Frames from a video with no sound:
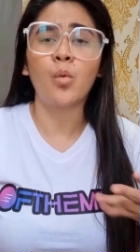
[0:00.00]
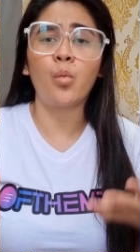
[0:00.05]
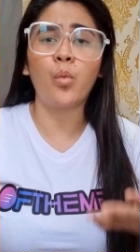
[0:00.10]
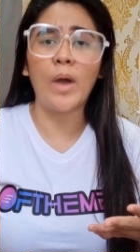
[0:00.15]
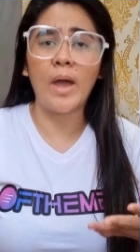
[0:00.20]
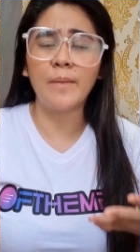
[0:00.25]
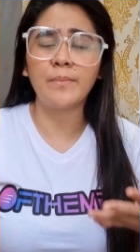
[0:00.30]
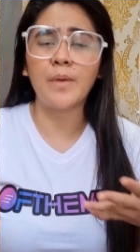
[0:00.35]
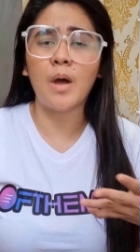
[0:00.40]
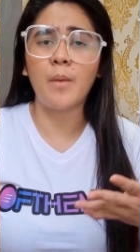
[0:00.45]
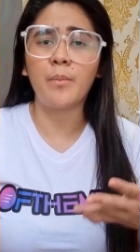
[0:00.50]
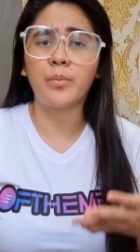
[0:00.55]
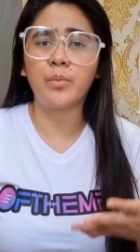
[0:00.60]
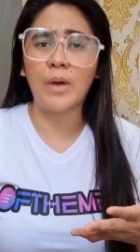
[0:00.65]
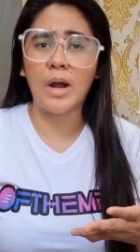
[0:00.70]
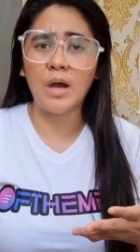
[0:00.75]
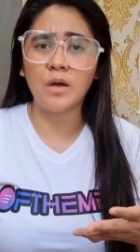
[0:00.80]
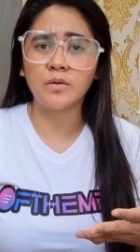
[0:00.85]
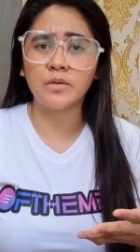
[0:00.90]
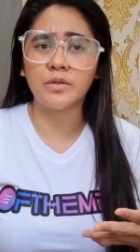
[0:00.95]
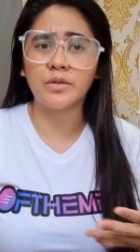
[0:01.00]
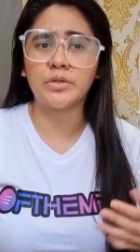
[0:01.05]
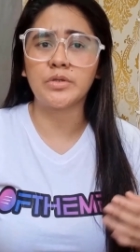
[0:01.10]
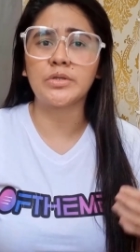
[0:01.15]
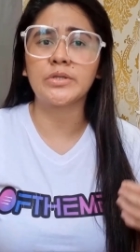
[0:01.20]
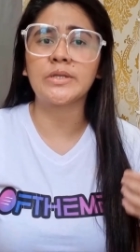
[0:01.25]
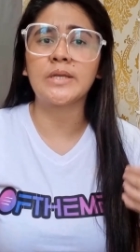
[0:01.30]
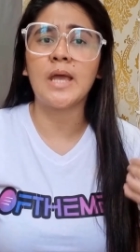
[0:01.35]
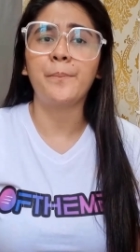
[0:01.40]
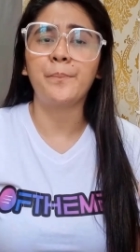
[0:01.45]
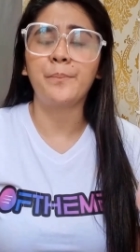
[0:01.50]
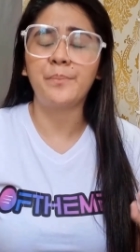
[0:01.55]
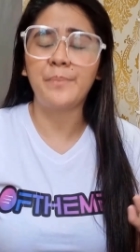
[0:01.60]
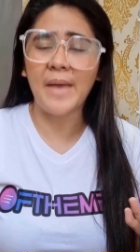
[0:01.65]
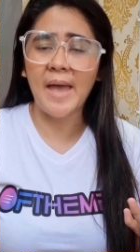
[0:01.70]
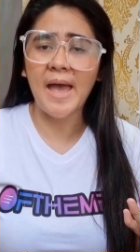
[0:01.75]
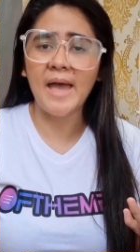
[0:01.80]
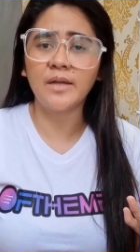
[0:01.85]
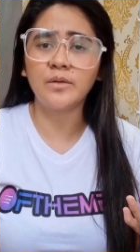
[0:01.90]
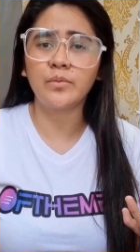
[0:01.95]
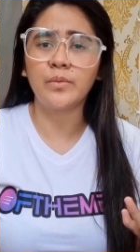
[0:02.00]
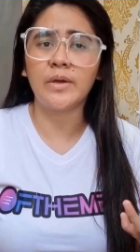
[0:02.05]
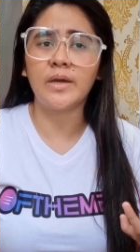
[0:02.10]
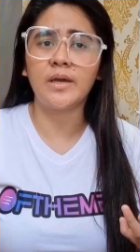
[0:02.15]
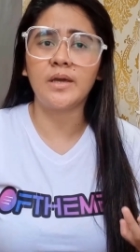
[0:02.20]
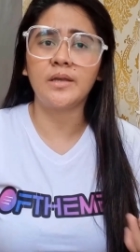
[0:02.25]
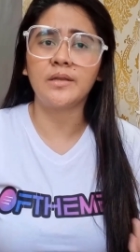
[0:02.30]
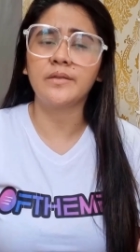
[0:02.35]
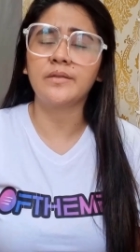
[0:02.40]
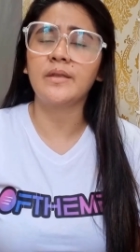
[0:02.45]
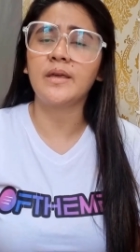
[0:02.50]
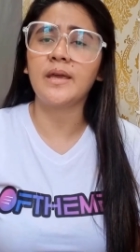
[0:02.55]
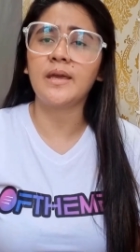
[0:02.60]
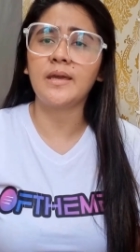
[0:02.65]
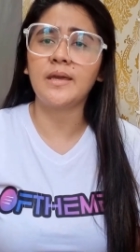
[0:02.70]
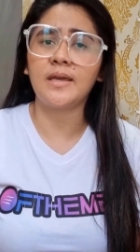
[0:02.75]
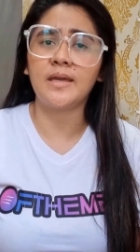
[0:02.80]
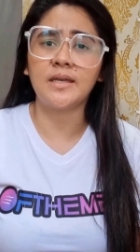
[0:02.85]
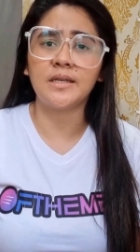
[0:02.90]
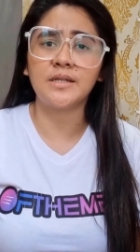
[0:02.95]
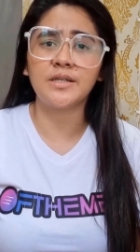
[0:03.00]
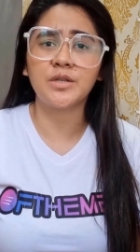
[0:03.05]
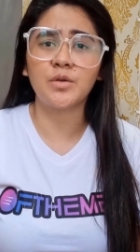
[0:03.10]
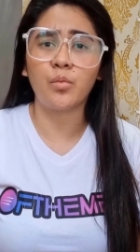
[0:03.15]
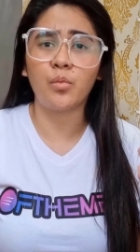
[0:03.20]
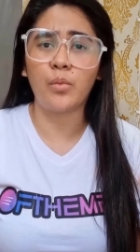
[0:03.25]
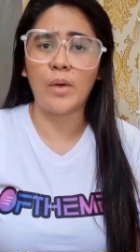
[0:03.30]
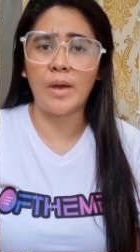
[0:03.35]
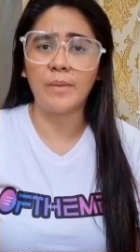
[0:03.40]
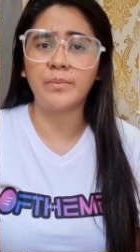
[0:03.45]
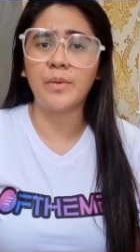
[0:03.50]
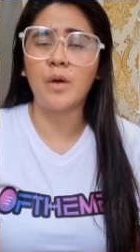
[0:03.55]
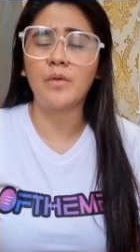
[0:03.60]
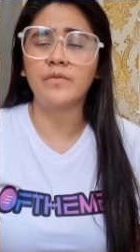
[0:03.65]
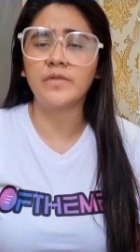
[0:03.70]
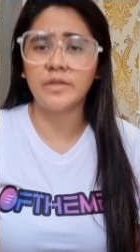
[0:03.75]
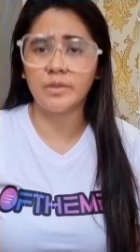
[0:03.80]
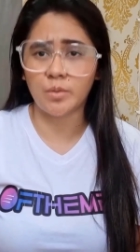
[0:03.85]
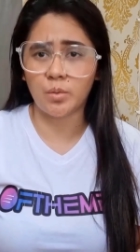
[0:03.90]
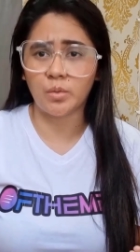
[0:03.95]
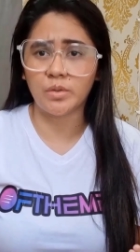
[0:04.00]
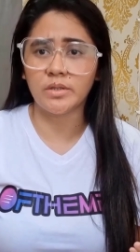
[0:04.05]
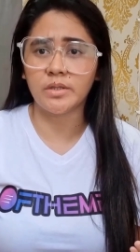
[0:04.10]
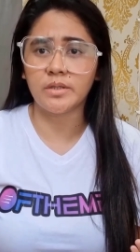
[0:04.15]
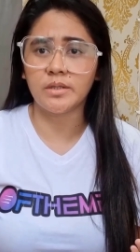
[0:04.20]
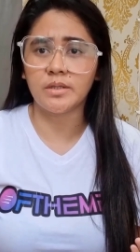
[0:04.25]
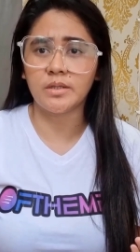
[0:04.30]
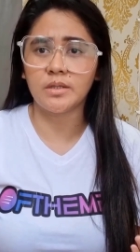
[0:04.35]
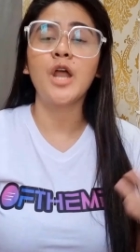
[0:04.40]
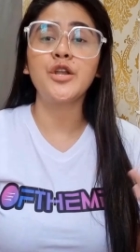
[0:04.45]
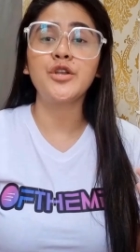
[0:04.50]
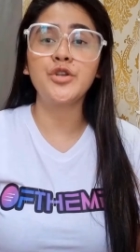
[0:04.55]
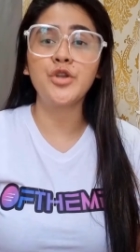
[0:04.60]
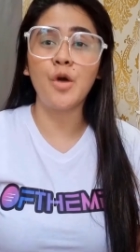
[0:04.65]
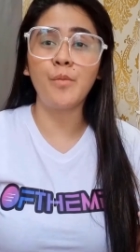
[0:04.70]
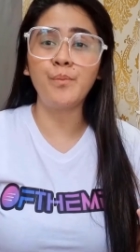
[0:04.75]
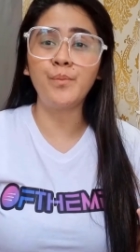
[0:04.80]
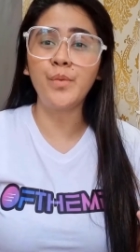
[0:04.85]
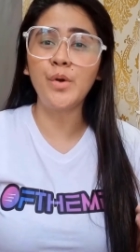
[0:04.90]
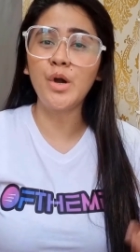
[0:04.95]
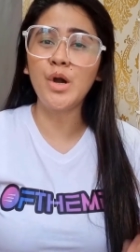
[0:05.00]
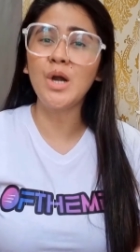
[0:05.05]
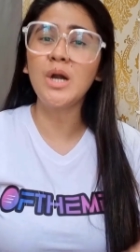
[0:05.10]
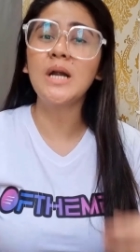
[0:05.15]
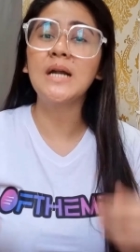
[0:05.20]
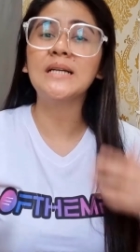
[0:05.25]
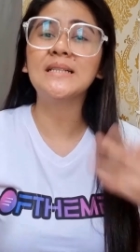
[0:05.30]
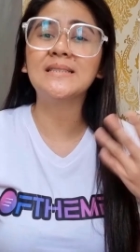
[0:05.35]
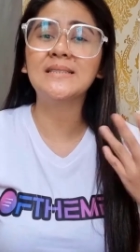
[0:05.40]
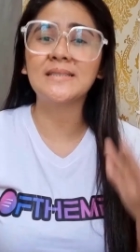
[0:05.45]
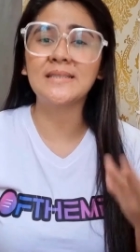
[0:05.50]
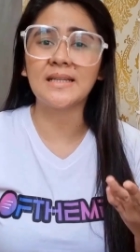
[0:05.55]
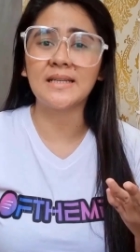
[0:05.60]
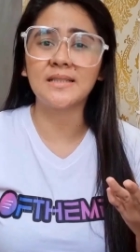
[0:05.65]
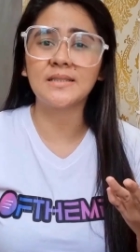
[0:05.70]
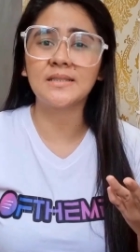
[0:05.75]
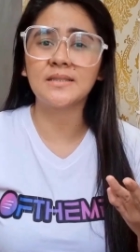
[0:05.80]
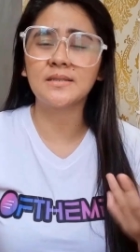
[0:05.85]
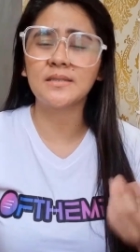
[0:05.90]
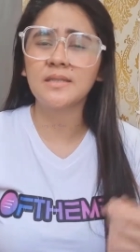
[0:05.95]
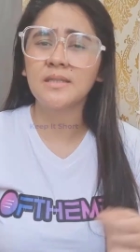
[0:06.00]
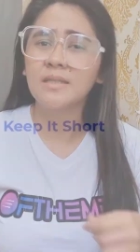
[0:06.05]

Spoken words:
web browser's bandwidth and web resources. Number 6,